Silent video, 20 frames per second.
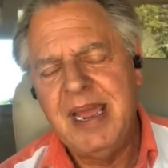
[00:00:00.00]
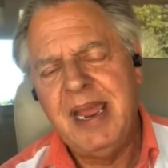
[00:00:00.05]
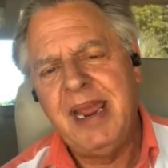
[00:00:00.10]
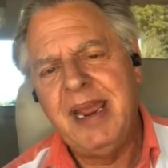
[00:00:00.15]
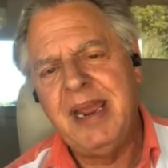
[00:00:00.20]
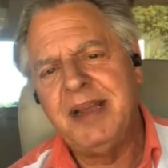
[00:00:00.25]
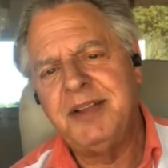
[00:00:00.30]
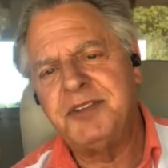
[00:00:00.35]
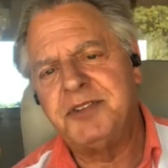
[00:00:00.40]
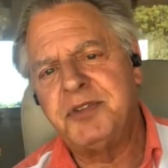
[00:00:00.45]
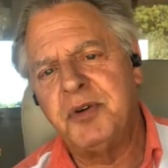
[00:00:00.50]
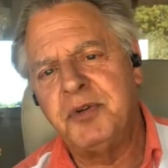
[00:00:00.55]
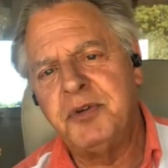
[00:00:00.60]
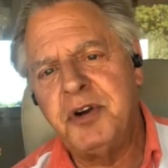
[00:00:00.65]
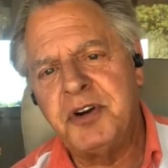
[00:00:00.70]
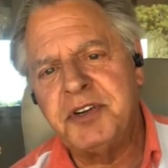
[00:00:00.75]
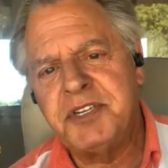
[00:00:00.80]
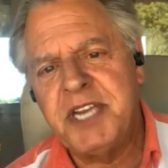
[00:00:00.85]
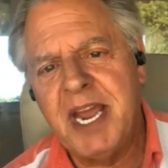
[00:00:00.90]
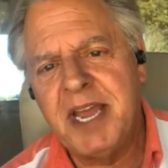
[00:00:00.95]
And so
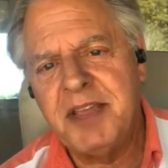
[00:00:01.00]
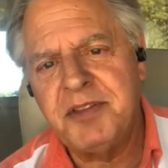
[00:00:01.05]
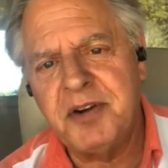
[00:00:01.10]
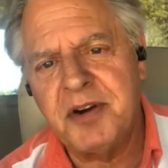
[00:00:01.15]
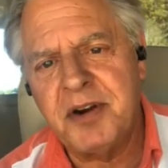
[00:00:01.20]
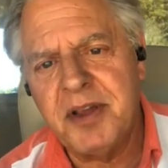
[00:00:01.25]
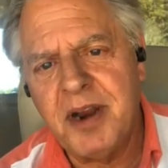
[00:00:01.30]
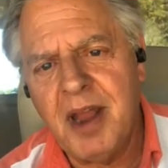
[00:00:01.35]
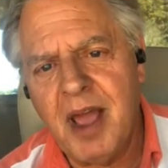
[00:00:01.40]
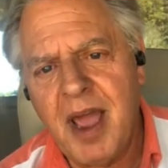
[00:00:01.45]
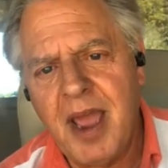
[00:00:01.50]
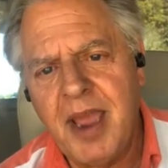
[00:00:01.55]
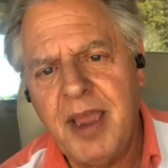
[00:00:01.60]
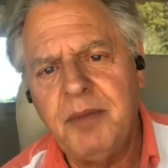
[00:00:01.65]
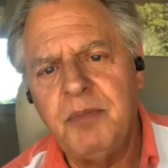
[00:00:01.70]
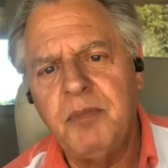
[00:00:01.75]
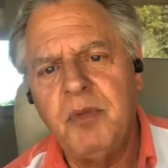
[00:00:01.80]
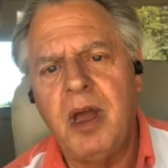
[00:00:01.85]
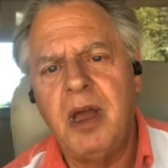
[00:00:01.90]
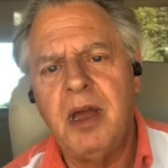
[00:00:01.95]
Nurse Heather and
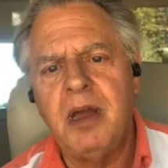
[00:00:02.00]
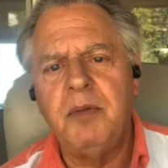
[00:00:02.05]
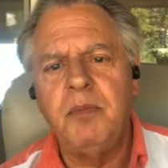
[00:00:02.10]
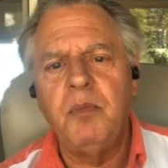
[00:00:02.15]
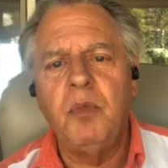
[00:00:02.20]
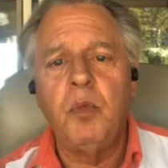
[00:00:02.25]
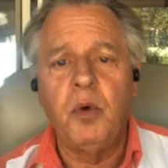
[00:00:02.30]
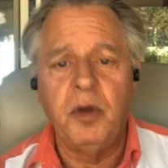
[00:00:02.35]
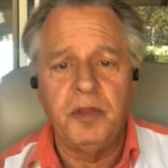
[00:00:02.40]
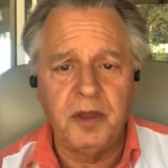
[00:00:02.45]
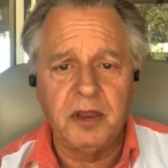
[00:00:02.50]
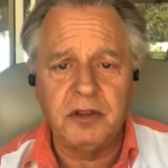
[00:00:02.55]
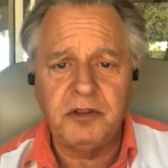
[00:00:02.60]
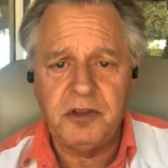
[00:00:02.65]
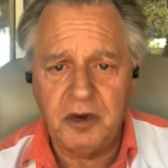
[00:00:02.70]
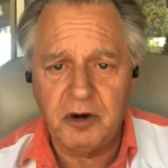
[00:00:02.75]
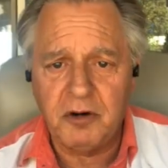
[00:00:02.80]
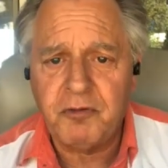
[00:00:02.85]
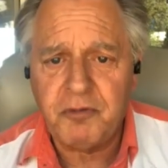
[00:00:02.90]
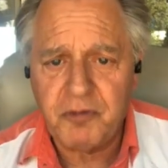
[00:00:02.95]
I, with a
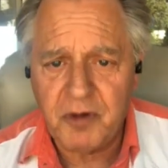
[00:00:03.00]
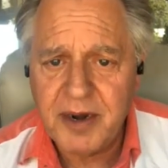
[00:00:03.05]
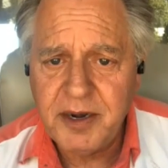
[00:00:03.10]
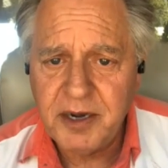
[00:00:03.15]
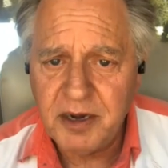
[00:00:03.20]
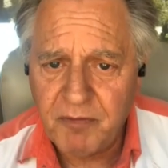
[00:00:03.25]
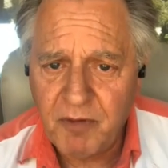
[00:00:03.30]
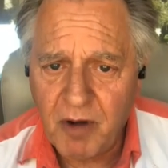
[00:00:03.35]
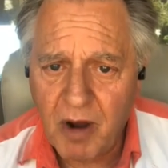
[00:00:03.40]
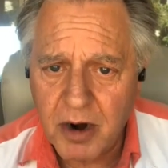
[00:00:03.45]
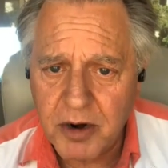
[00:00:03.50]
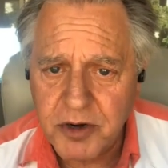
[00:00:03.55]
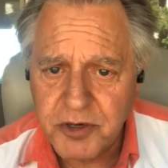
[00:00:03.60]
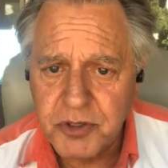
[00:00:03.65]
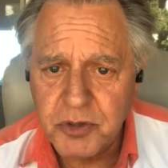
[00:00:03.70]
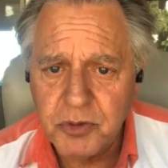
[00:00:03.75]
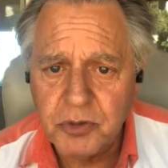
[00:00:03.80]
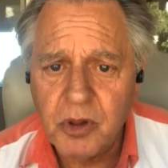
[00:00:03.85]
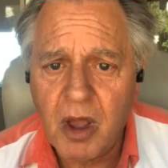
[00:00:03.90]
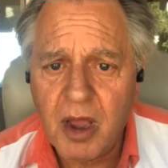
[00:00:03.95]
dear friend of ours
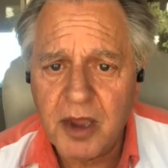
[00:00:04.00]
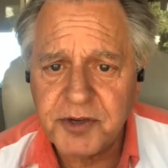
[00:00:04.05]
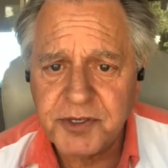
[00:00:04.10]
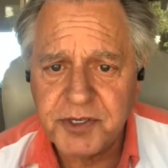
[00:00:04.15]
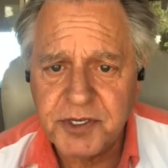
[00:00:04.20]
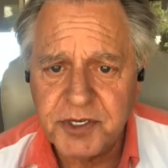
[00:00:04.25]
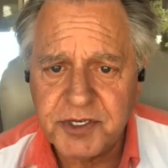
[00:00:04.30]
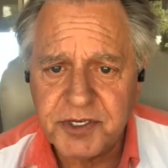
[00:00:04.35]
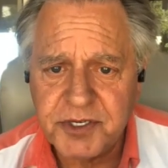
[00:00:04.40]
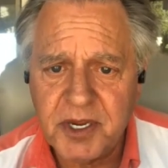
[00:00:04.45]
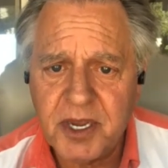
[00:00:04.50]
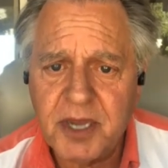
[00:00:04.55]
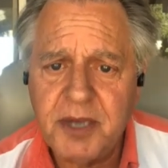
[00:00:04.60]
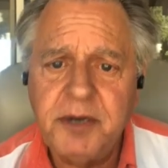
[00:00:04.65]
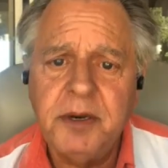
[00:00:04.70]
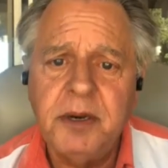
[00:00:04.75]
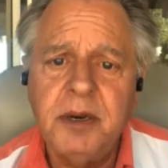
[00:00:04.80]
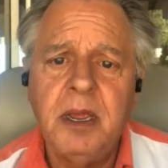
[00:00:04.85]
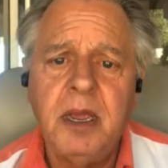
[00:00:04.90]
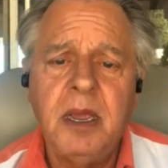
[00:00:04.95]
who lost his
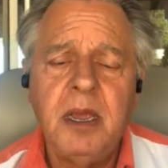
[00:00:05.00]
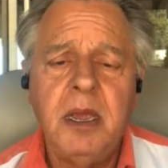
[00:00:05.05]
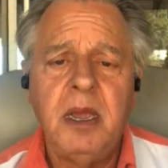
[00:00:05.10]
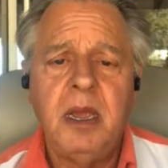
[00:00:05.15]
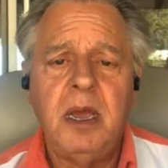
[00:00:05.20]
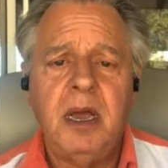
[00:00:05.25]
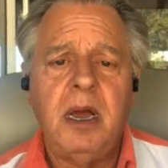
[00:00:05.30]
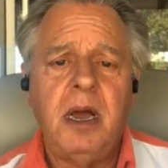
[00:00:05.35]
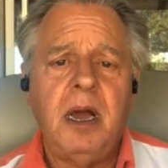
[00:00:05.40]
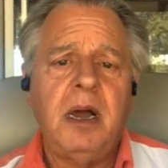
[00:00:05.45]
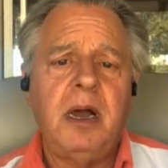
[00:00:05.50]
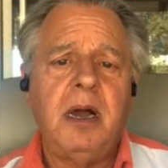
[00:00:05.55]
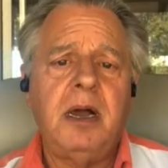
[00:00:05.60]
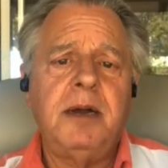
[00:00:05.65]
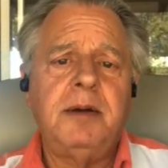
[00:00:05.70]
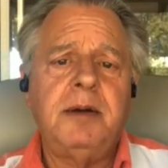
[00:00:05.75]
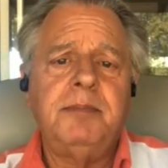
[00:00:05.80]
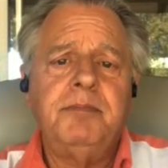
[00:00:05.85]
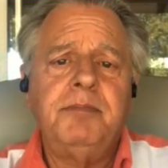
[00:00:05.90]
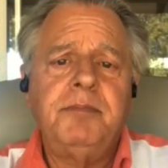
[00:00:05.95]
son
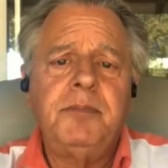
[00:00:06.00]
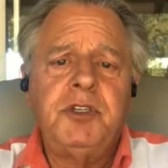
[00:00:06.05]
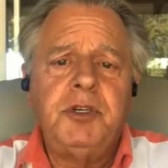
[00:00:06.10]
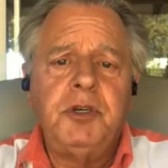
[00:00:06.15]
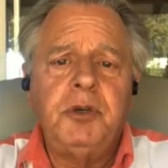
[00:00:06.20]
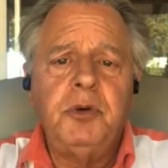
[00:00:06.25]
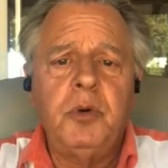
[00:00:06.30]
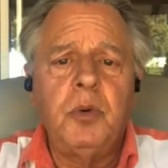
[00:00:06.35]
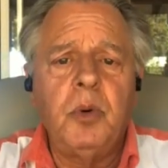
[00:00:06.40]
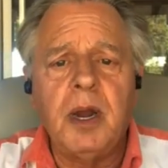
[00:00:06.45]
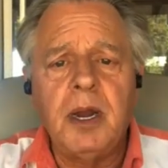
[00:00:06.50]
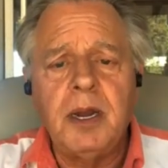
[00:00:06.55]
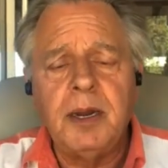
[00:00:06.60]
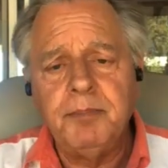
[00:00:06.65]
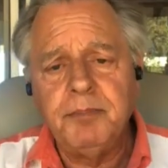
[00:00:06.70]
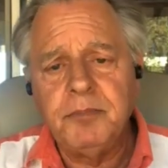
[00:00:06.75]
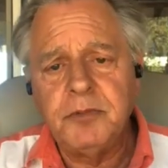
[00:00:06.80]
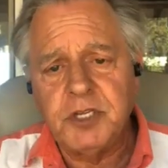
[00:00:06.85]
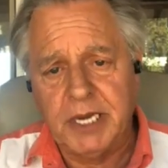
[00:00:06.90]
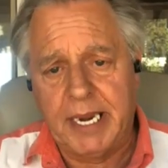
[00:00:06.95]
to
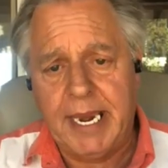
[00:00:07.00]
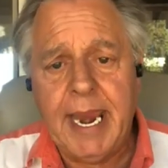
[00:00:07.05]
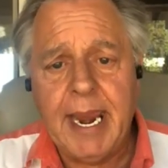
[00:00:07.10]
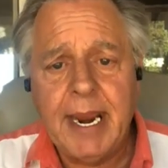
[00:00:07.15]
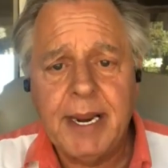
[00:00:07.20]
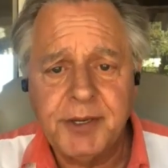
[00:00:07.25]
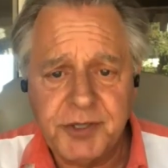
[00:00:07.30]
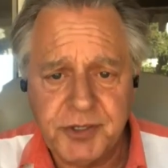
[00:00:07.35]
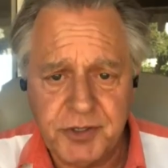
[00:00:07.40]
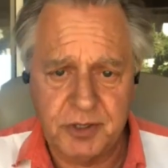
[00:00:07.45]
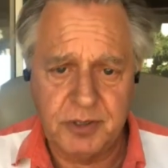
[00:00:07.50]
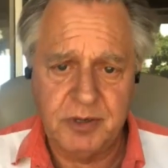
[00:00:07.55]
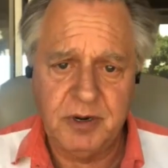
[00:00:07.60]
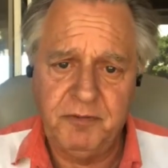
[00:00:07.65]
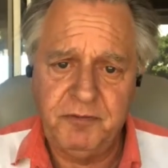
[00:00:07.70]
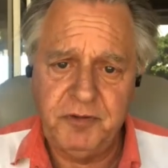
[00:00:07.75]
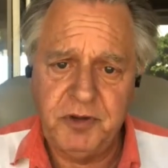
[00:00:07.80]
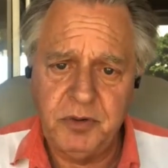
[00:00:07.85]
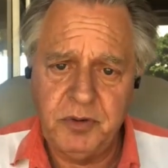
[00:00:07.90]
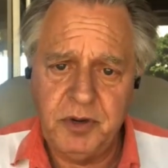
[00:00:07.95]
cancer
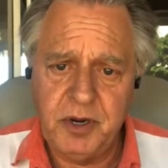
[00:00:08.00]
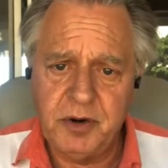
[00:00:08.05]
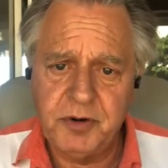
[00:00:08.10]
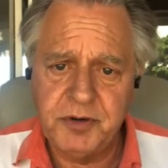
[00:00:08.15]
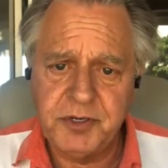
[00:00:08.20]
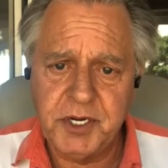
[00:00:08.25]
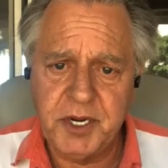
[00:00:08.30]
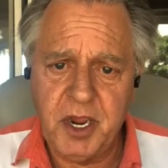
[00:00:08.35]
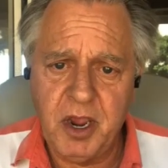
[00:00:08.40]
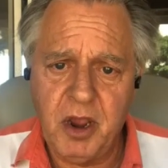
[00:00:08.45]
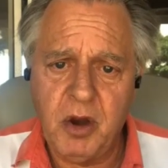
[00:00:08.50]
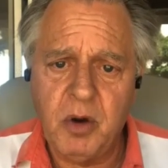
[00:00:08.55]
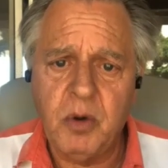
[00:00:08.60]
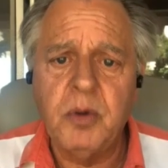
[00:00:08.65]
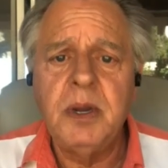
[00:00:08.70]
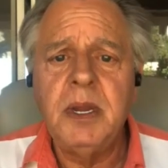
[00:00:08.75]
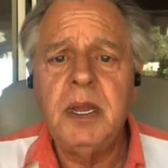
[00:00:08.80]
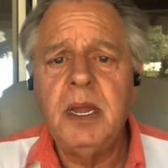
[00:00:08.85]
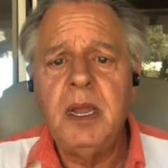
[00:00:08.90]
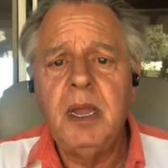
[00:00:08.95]
a few years ago,